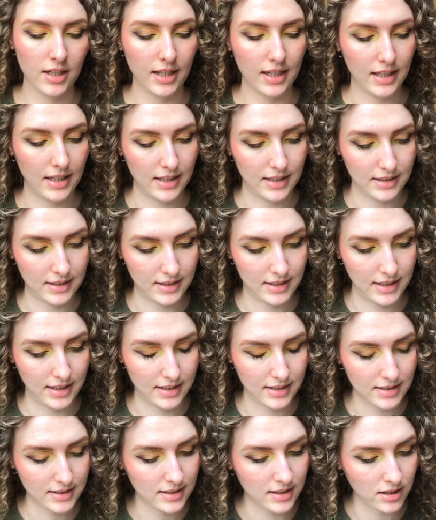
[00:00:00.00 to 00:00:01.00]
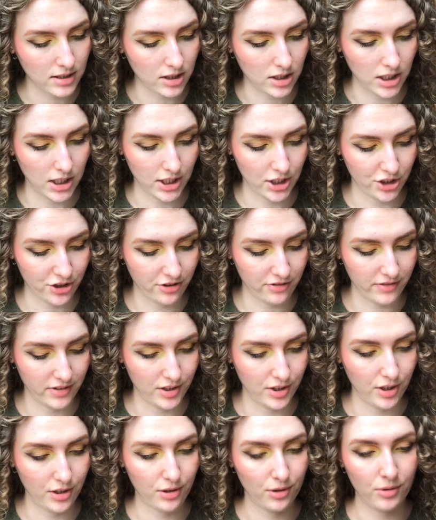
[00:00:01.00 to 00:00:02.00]
in this collection
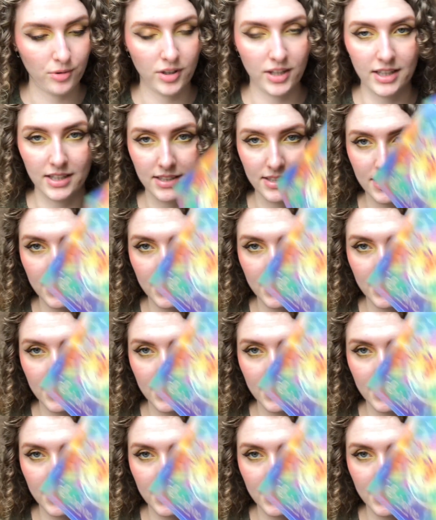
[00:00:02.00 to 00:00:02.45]
video is